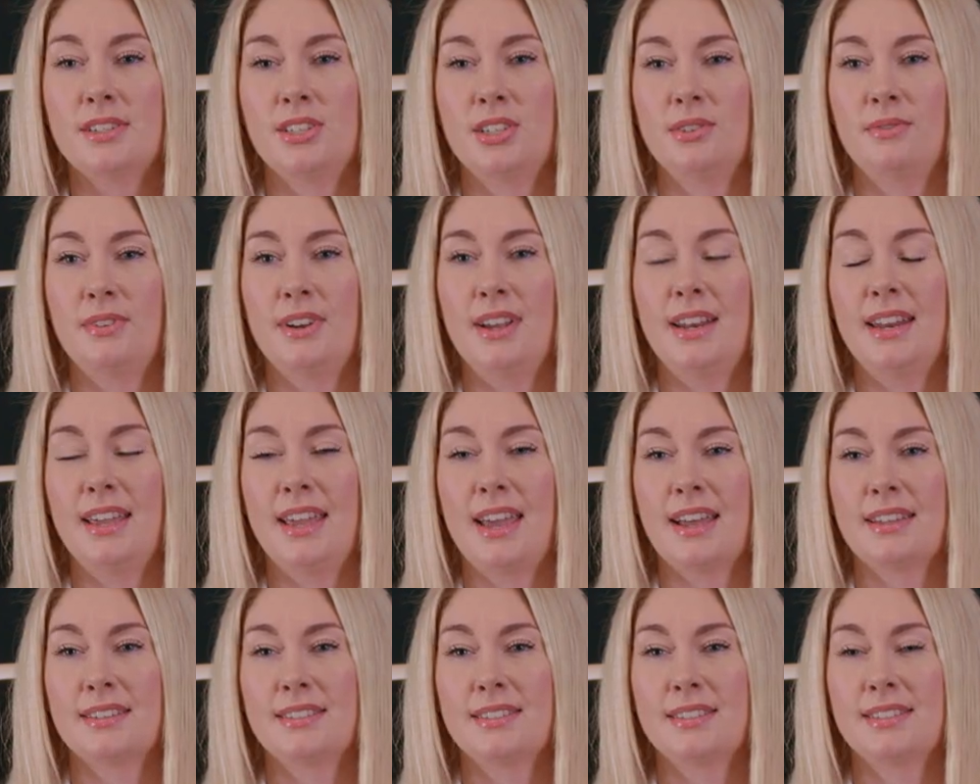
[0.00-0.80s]
So you really
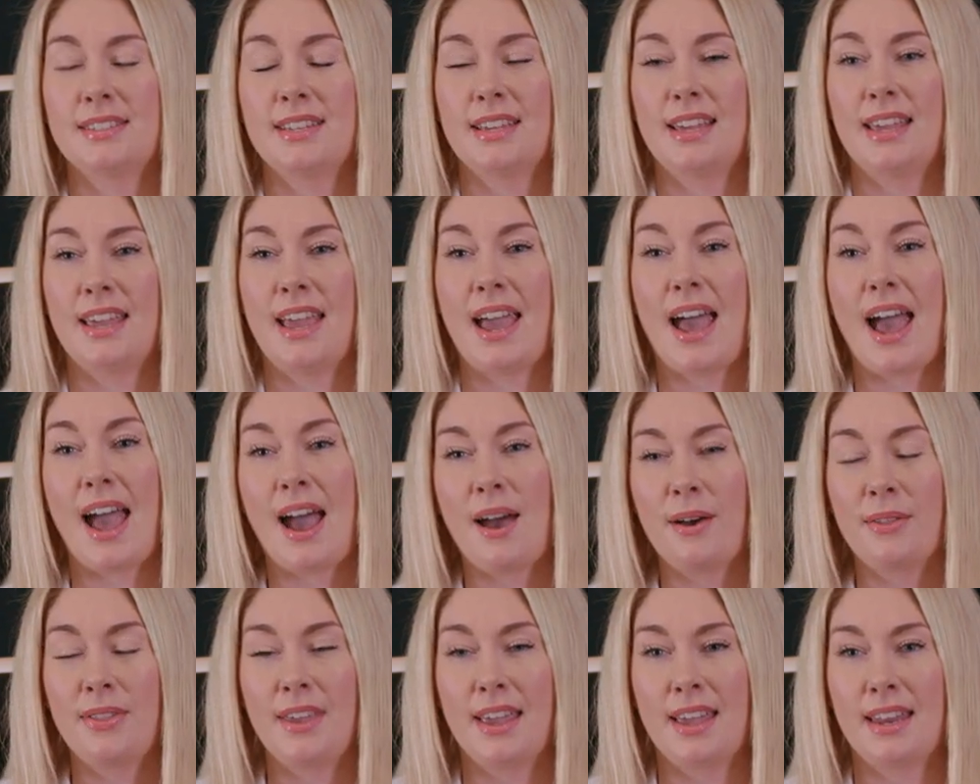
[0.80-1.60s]
get to see
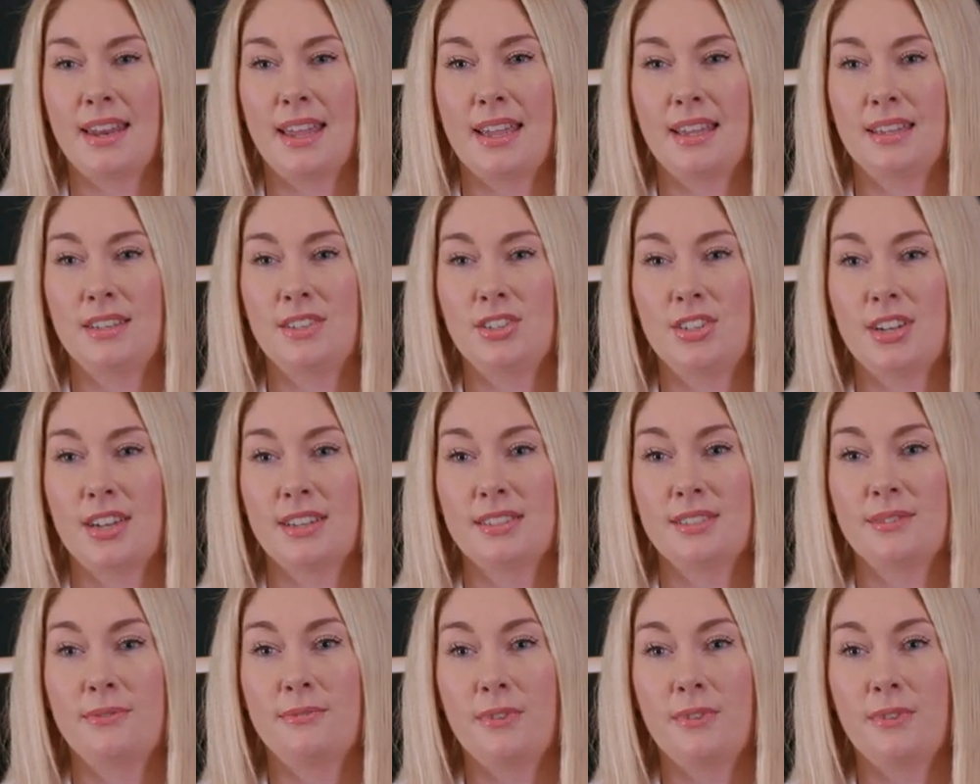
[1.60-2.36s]
how the NHS